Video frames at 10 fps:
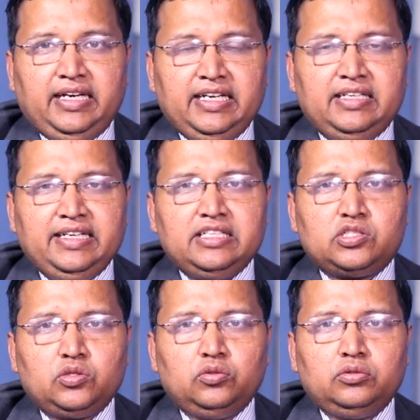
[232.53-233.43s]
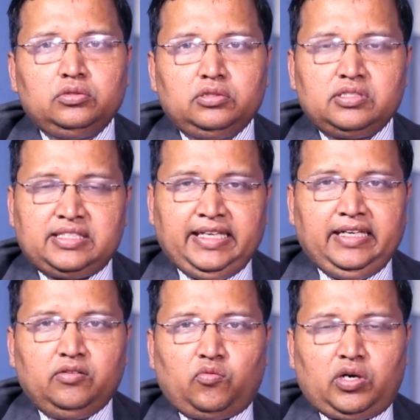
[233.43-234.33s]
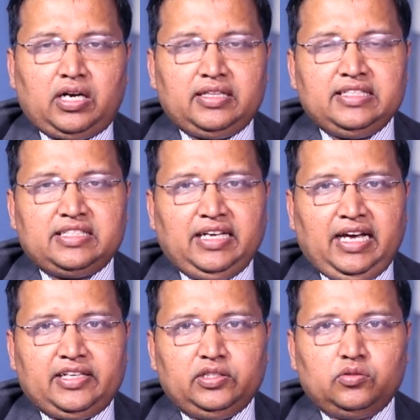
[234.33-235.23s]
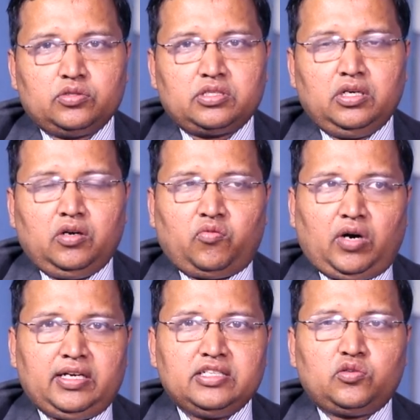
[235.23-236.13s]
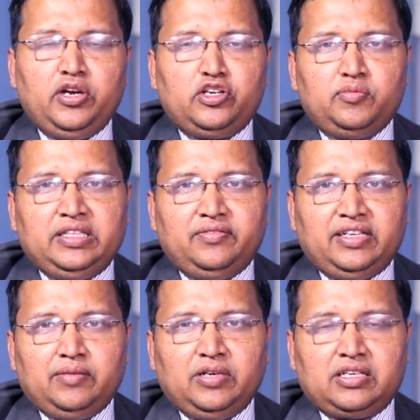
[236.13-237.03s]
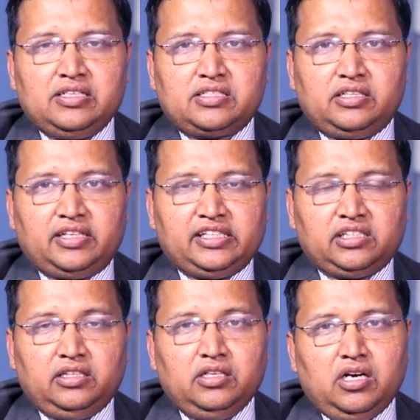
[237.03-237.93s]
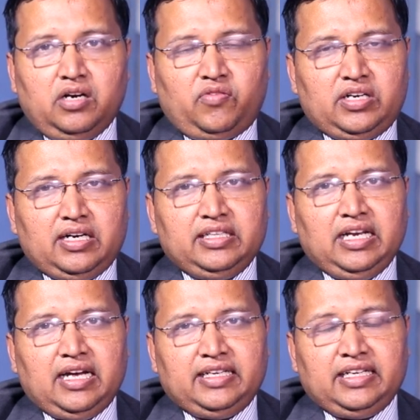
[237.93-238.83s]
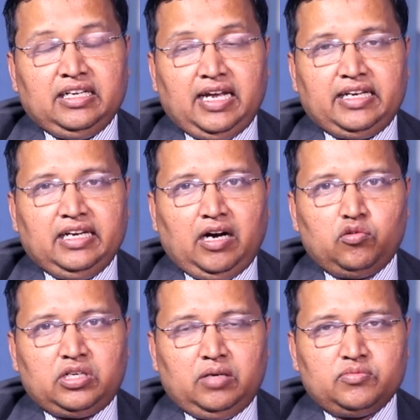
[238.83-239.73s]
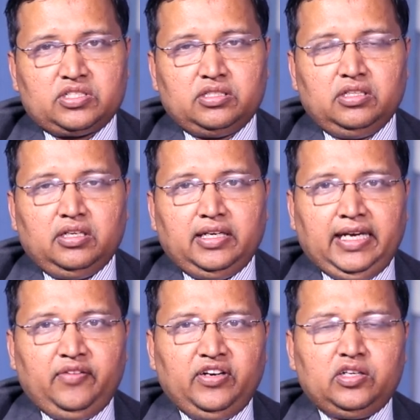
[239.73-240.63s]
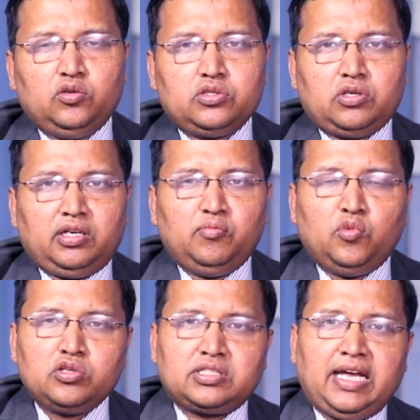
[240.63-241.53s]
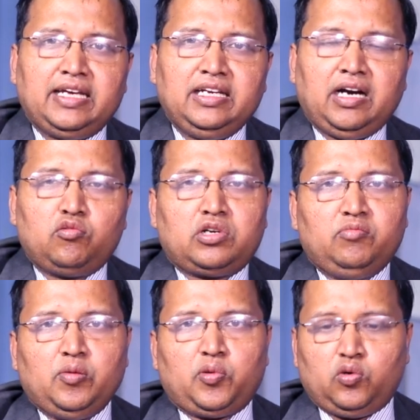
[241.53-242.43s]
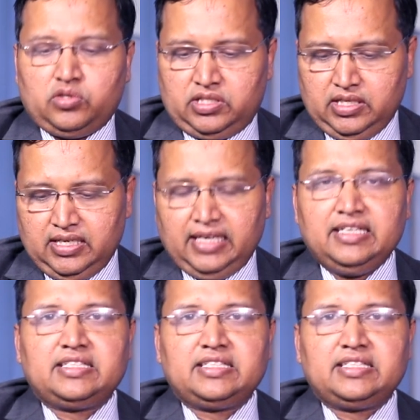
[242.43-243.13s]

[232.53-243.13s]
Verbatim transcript: it needs to see what are the scenarios, what is going to be the variable consideration, what are the like, likely outcomes. If it goes on a most likely outcome approach and it